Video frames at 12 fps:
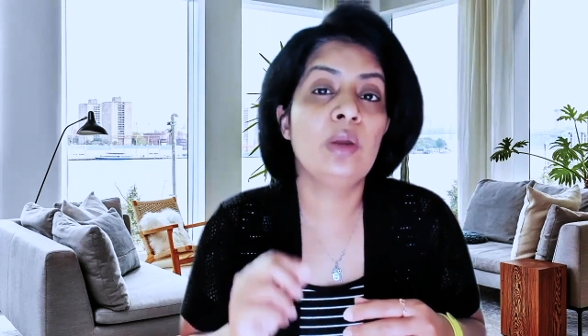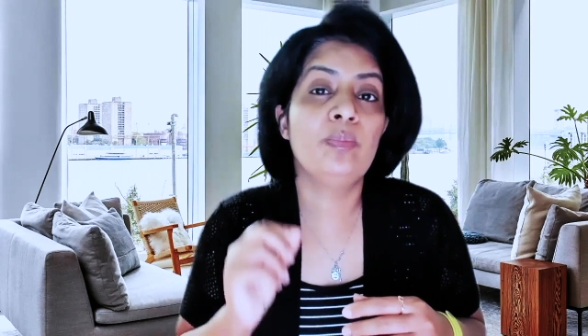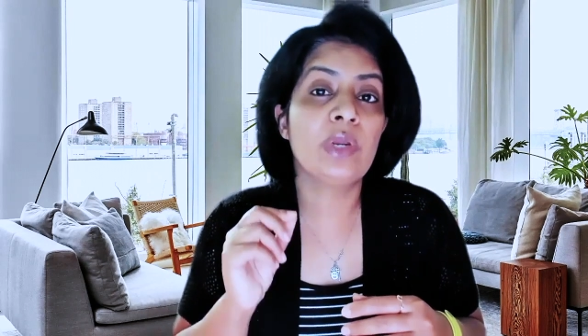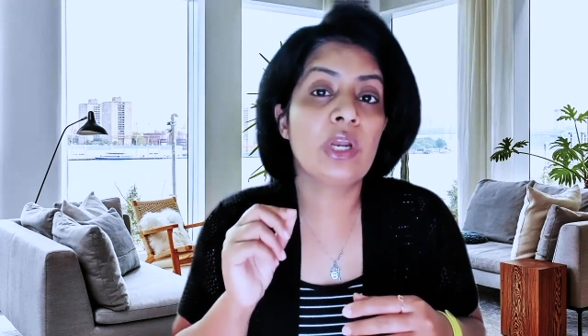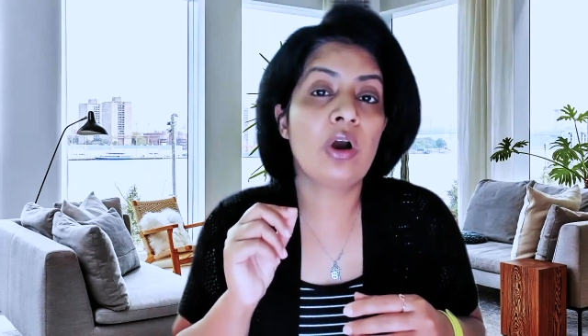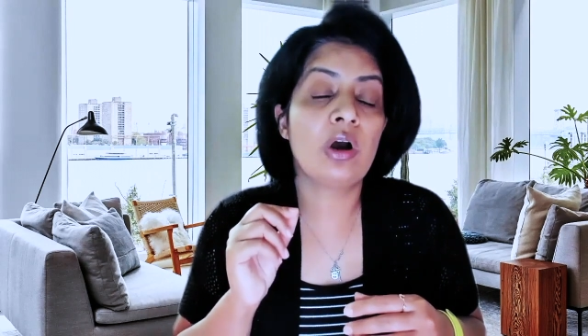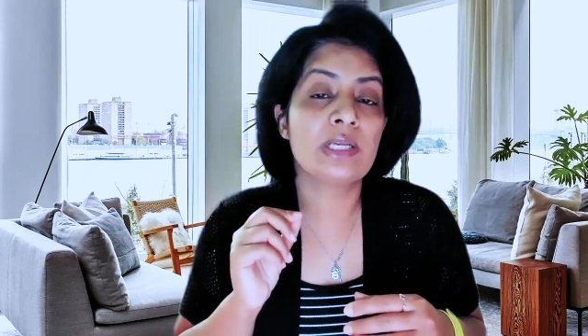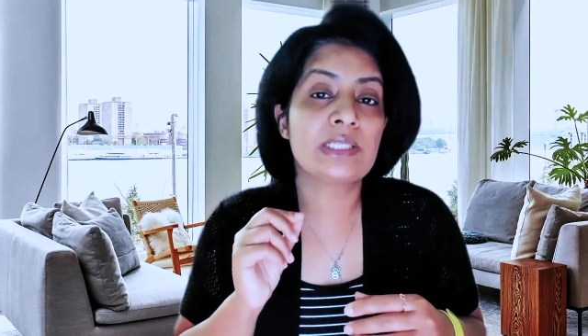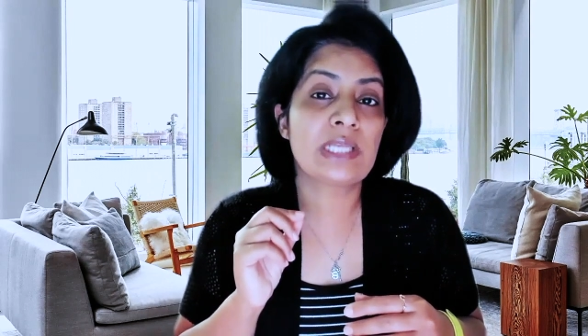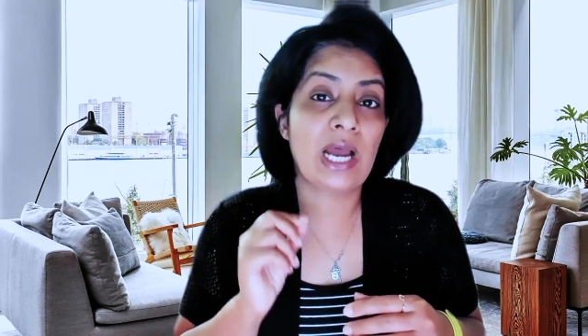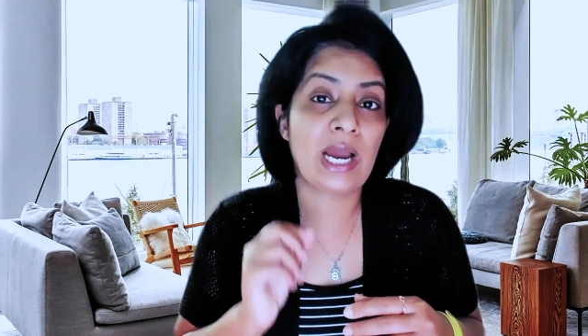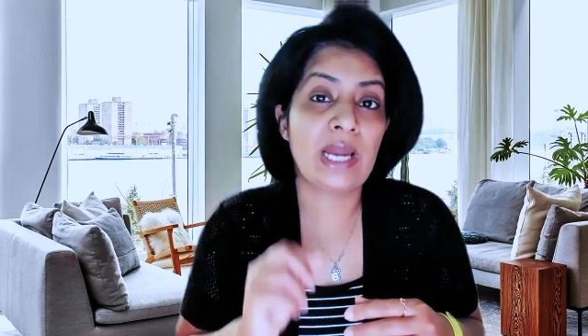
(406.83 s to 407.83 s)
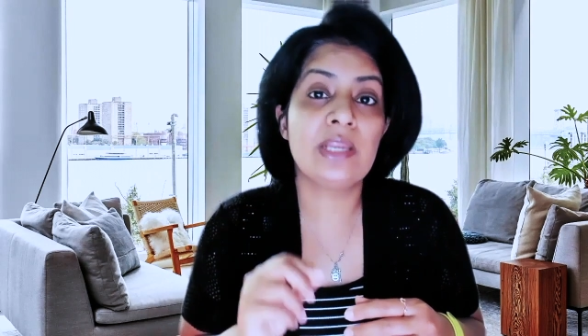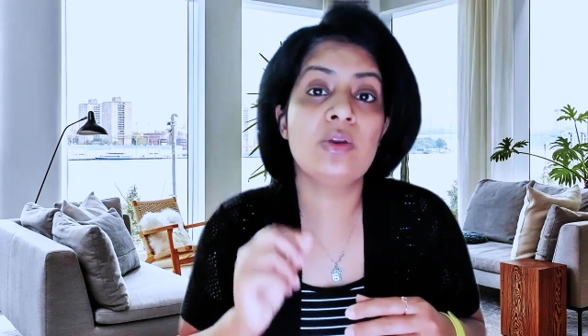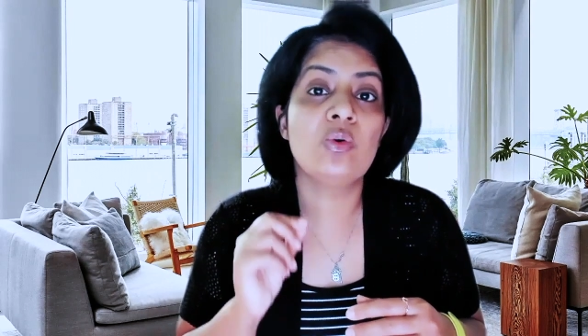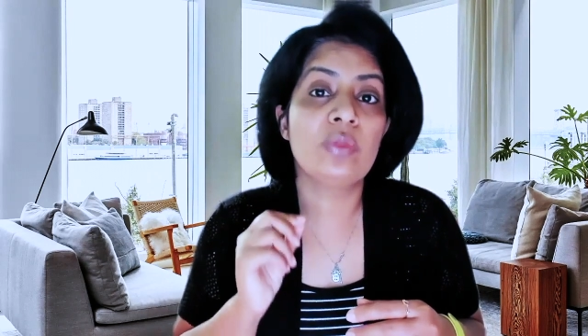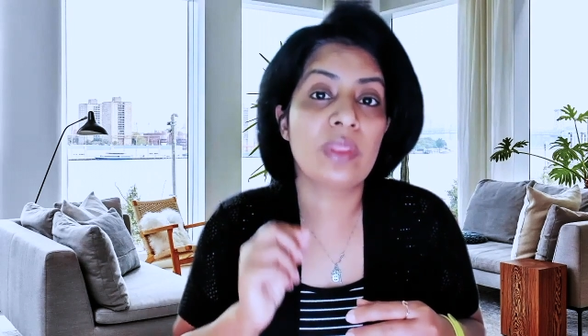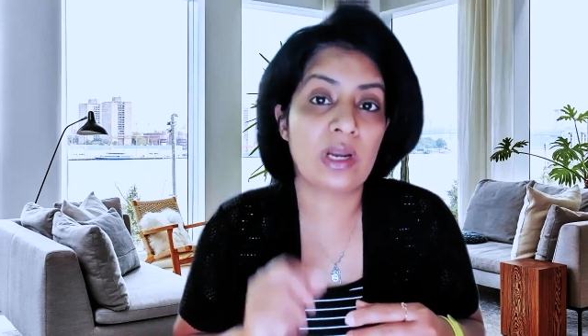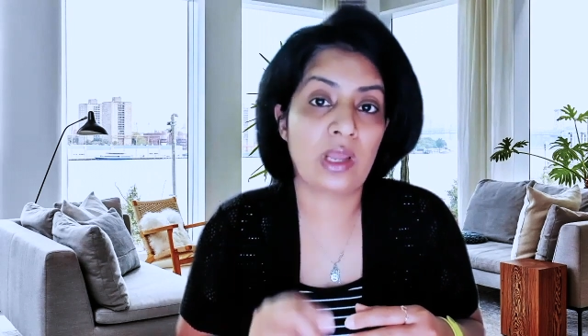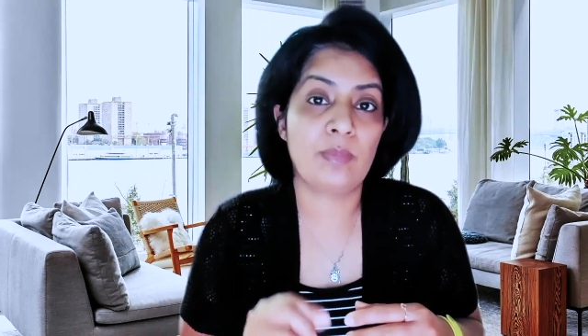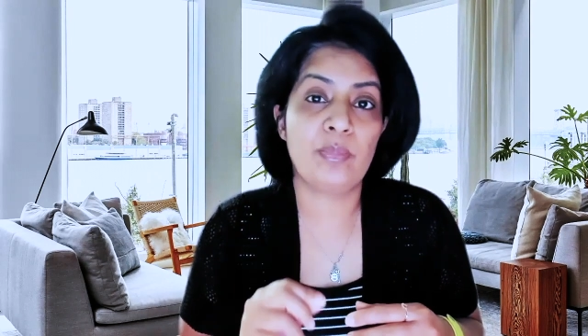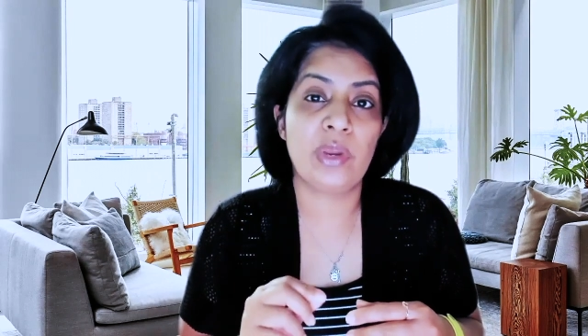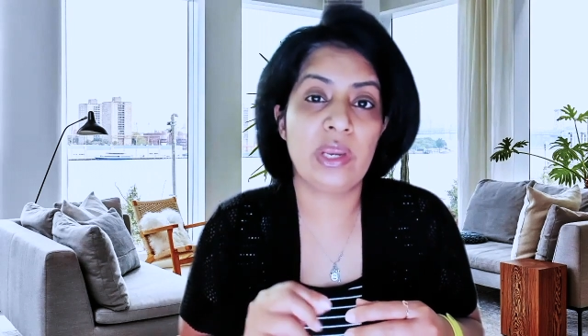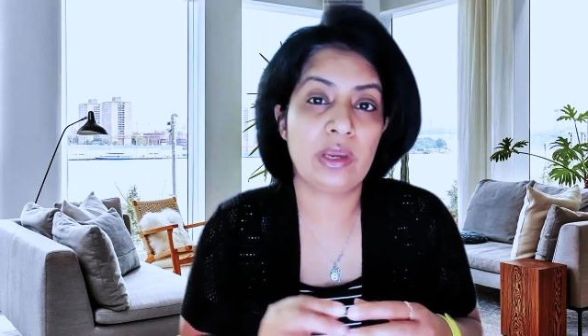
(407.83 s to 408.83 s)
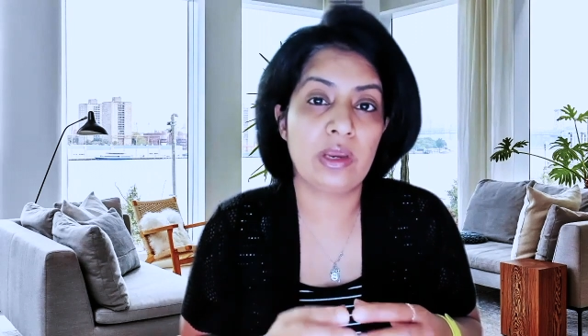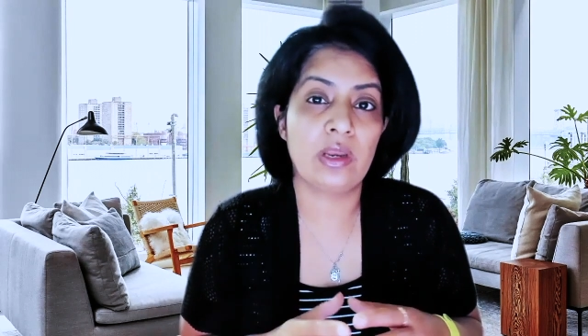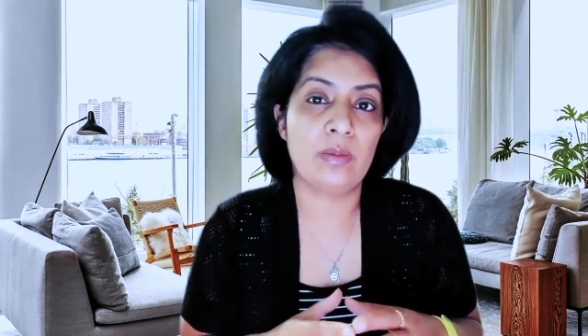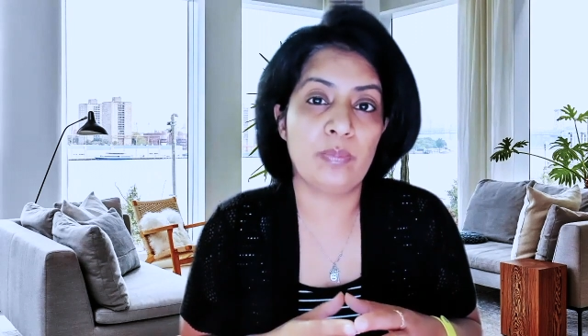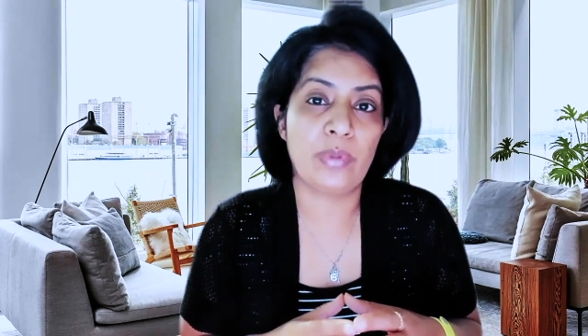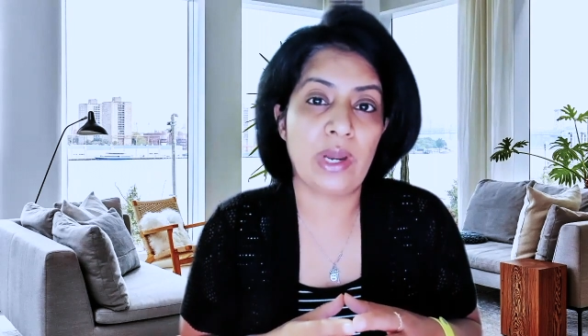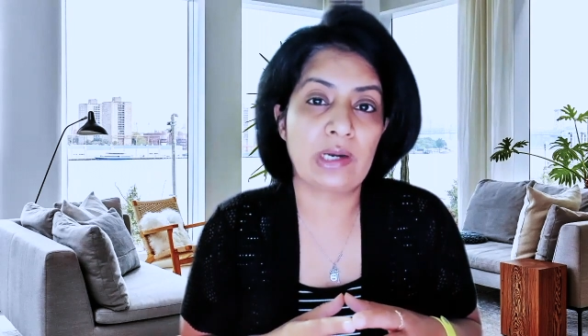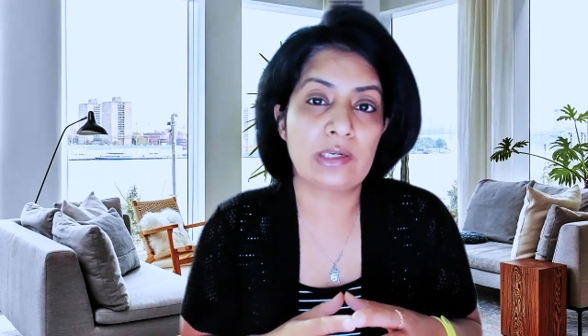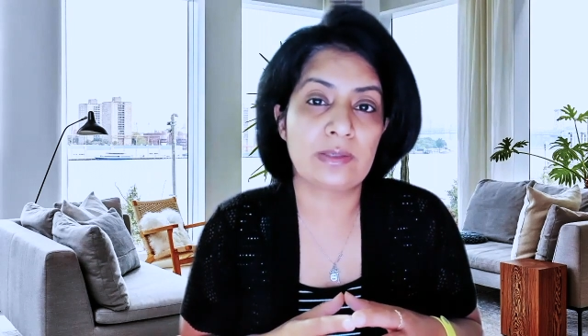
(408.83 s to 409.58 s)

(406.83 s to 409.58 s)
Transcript: because I know that I'm making an impact.